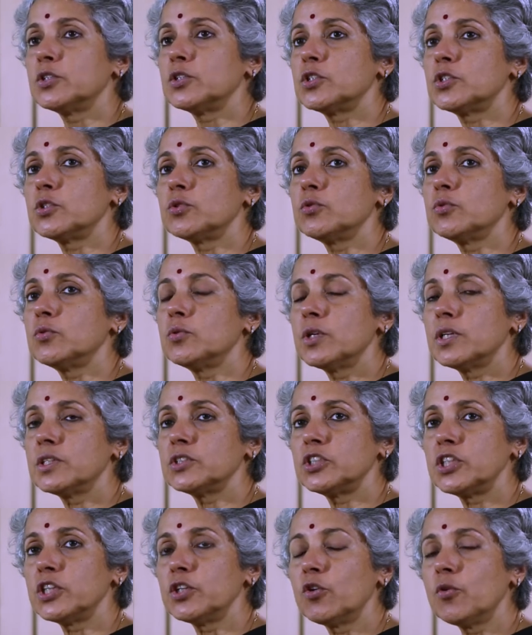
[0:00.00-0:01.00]
to
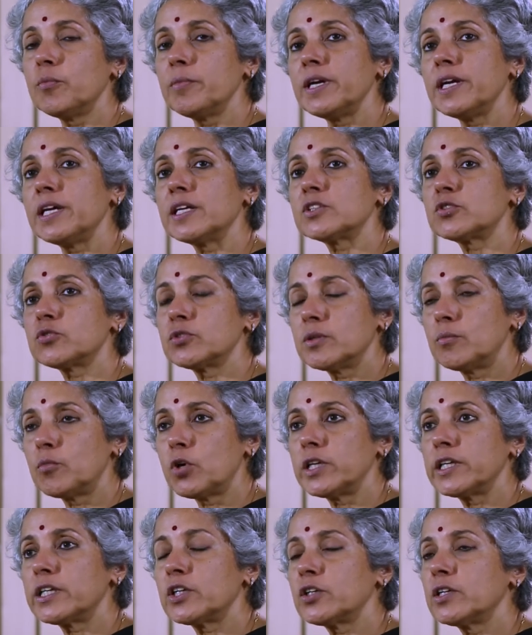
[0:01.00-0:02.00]
genomics, to the
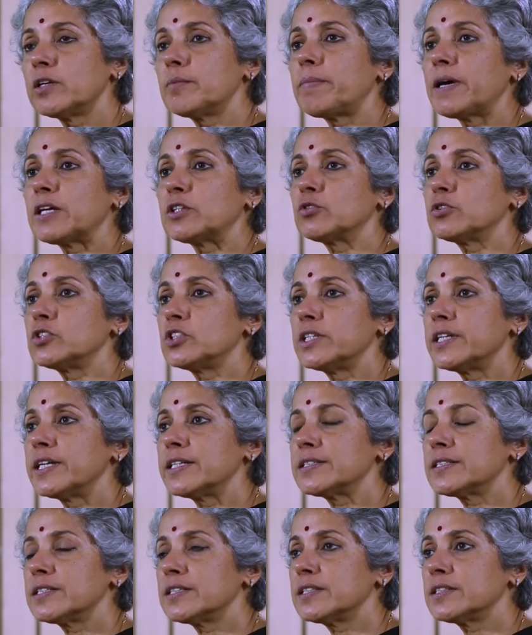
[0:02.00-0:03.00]
molecular
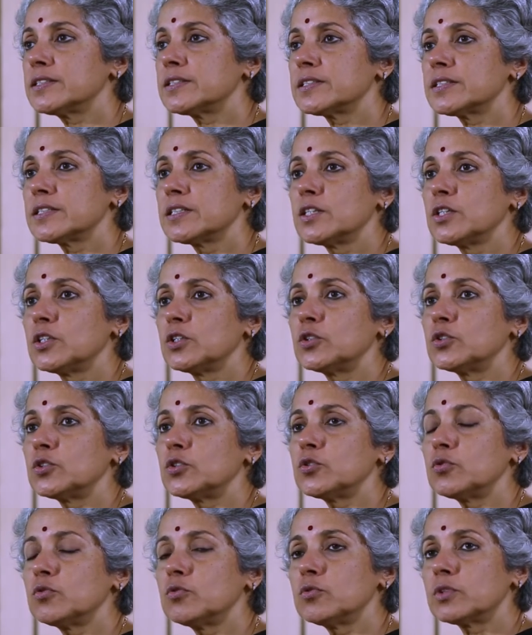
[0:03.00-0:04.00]
pathogenesis,
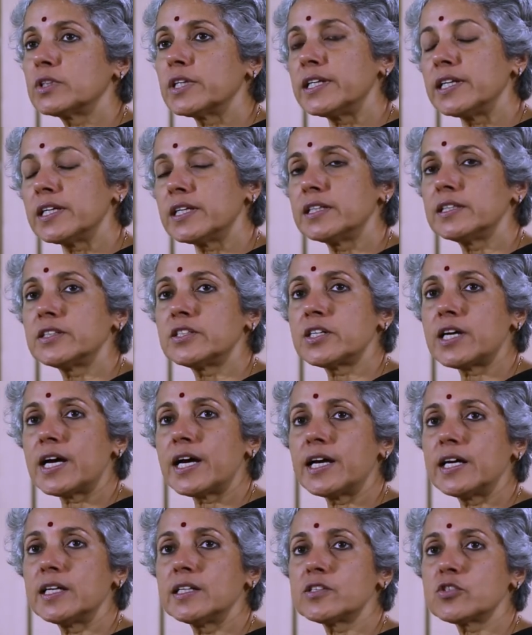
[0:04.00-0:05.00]
to clinical
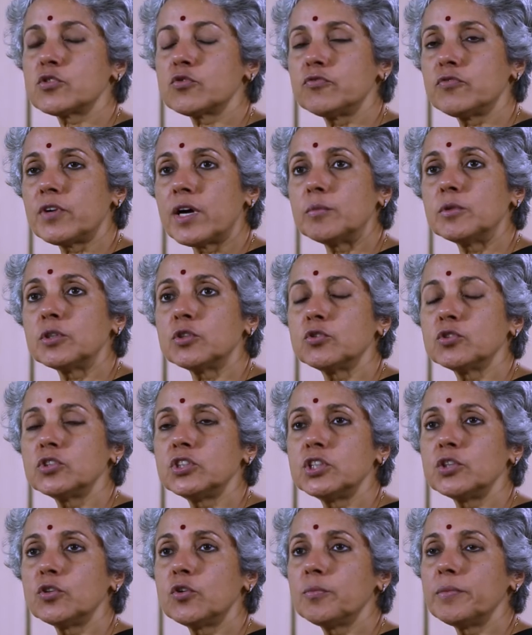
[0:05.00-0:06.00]
trials, to
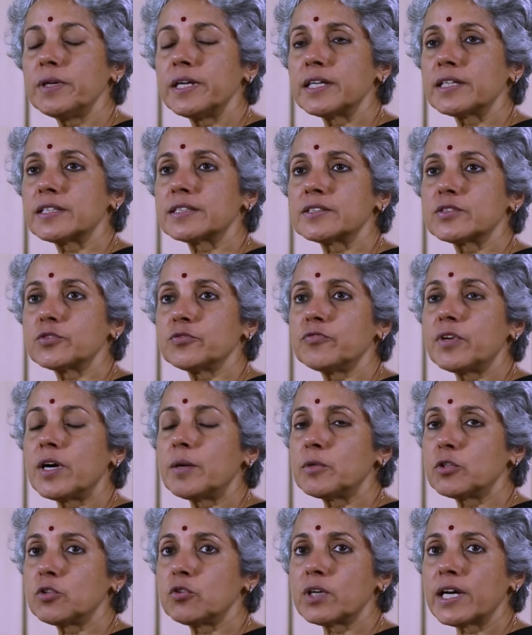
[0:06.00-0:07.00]
pharmacogenomics, to
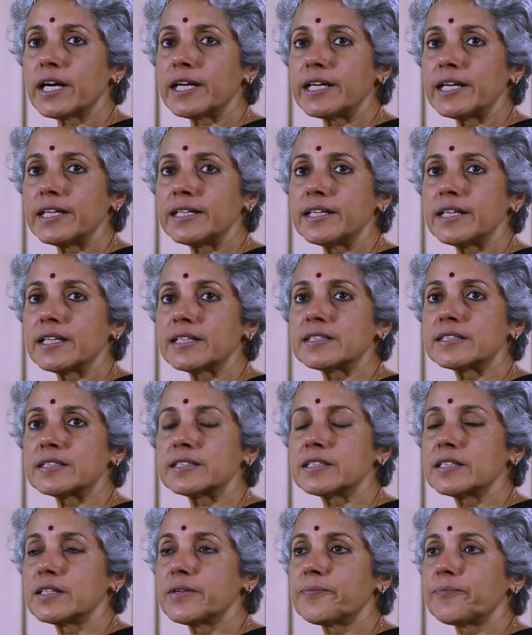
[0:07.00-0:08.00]

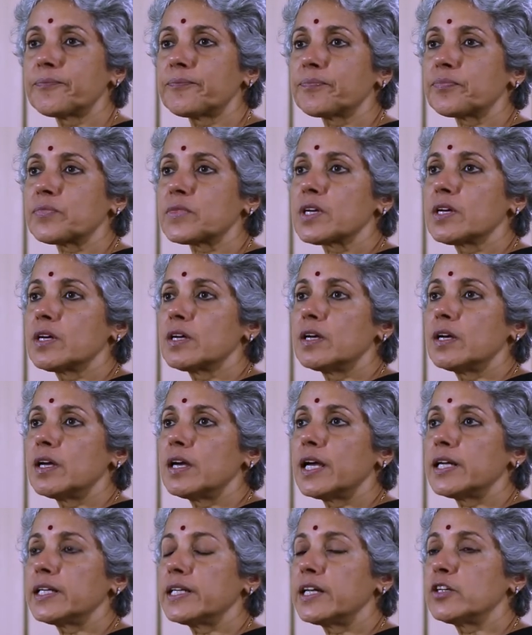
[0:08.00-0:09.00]
pharmacokinetics,
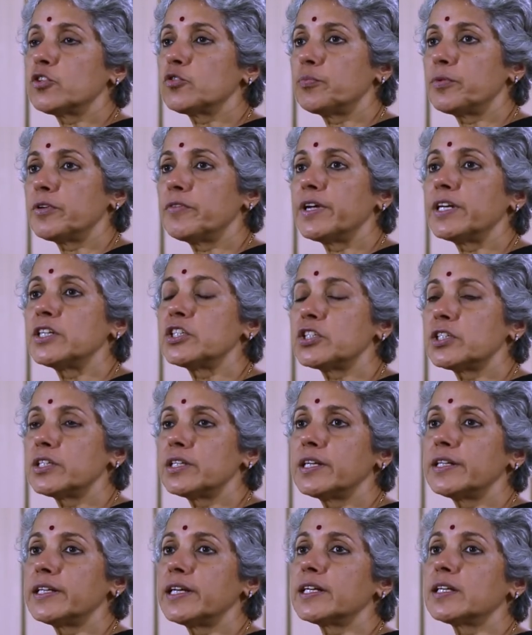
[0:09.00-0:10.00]
and then to
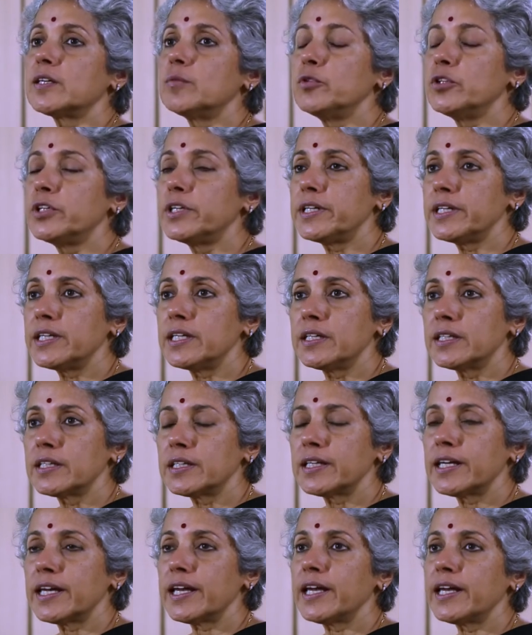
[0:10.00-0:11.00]
prevention, and then community
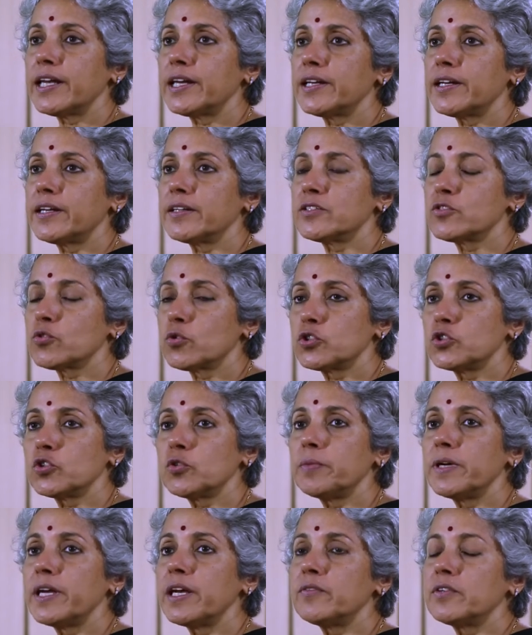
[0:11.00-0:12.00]
care and
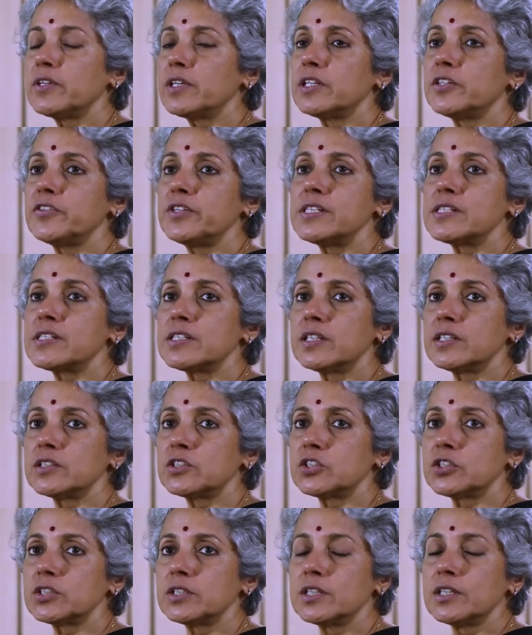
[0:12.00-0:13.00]
socio-behavioral
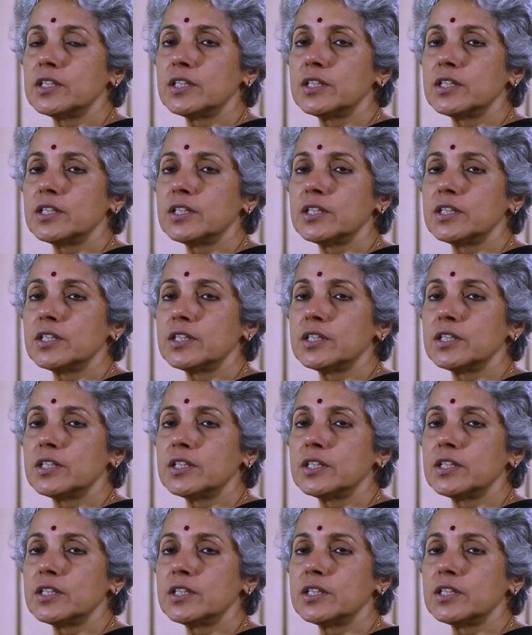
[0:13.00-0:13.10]
research.